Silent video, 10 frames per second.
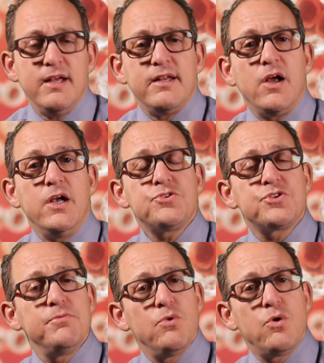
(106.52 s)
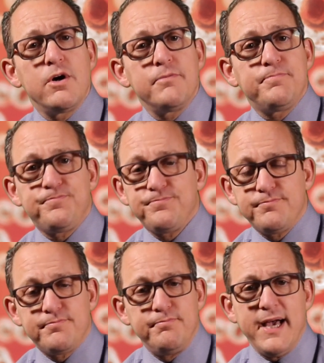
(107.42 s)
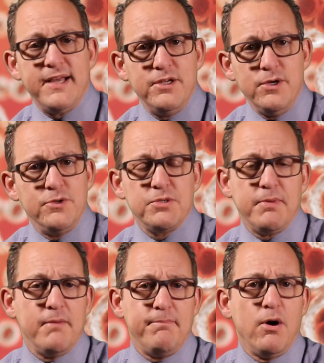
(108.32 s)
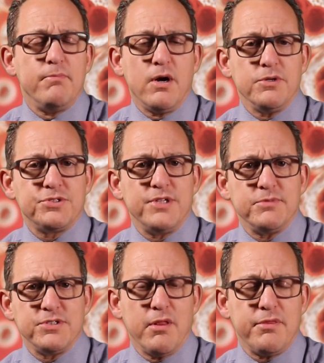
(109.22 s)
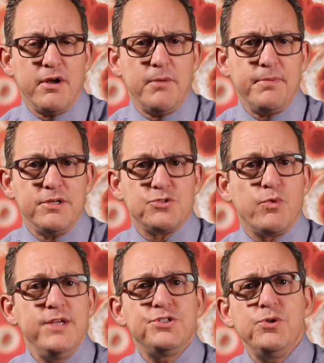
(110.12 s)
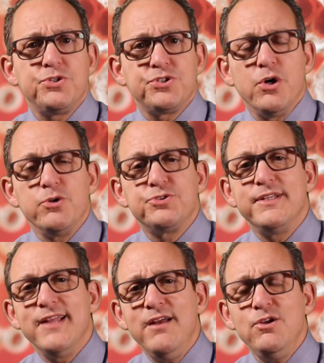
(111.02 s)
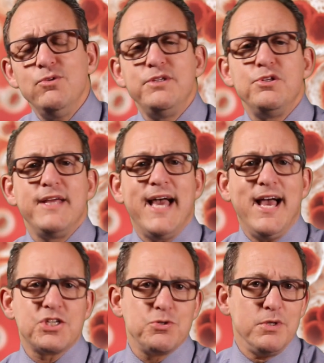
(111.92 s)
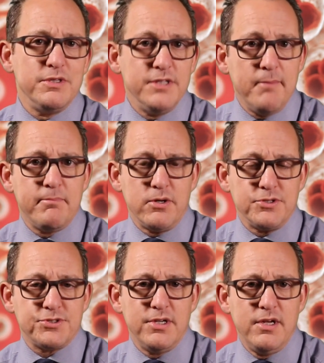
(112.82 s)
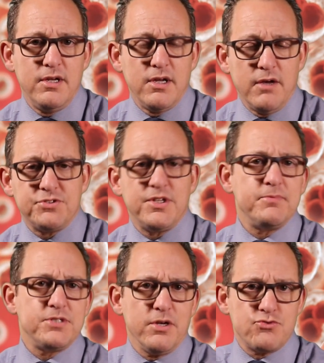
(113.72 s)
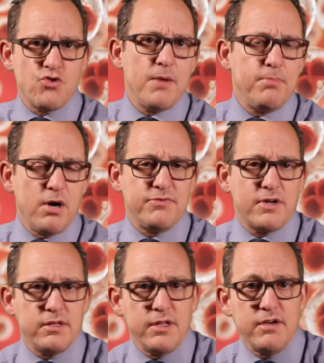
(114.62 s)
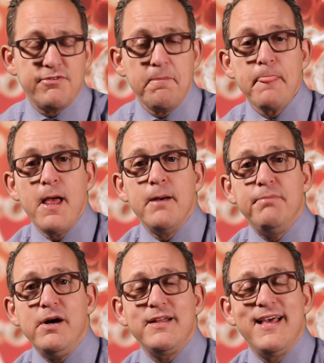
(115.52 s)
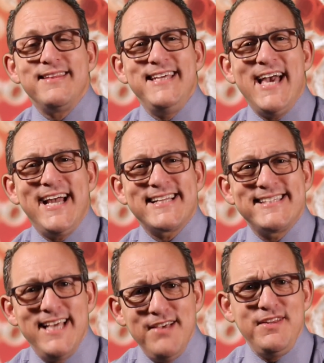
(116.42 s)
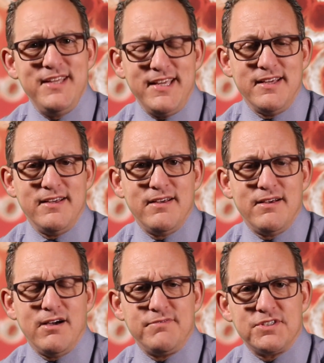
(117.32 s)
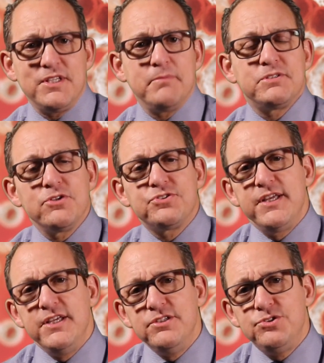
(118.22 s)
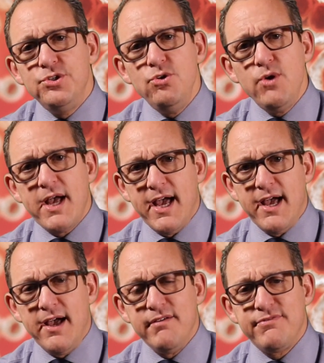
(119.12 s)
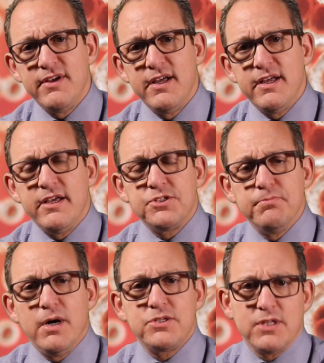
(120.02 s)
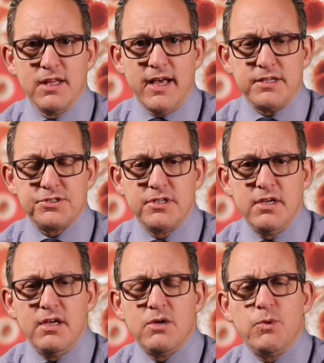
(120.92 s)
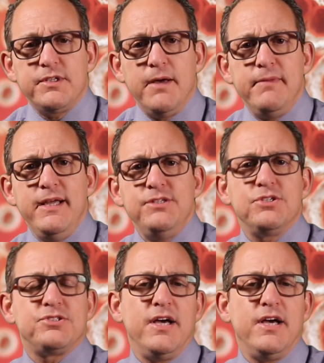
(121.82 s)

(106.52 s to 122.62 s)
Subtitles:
Now, here's some more bad news about bone marrow stem cell therapy. Is research shows that not only do the actual numbers of stem cells drop off a cliff, but the activity of the stem cells that you do have is much less. What that means is